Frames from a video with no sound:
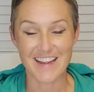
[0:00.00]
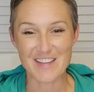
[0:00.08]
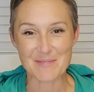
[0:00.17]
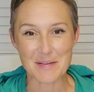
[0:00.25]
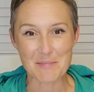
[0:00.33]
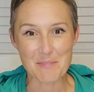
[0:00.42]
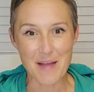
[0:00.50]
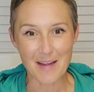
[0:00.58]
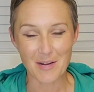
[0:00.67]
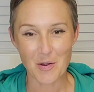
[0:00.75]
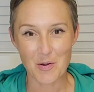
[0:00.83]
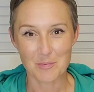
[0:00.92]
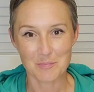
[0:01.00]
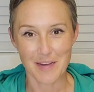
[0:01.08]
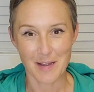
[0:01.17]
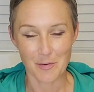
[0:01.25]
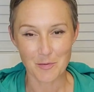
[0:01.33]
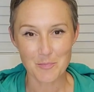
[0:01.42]
am back home
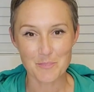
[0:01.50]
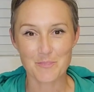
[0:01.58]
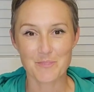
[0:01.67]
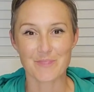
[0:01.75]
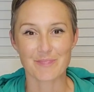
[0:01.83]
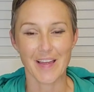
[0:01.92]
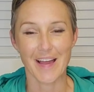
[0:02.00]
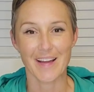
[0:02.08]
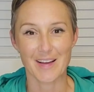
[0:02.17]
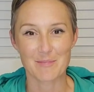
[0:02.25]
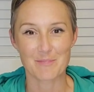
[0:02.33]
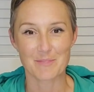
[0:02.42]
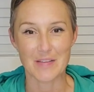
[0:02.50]
now. Um,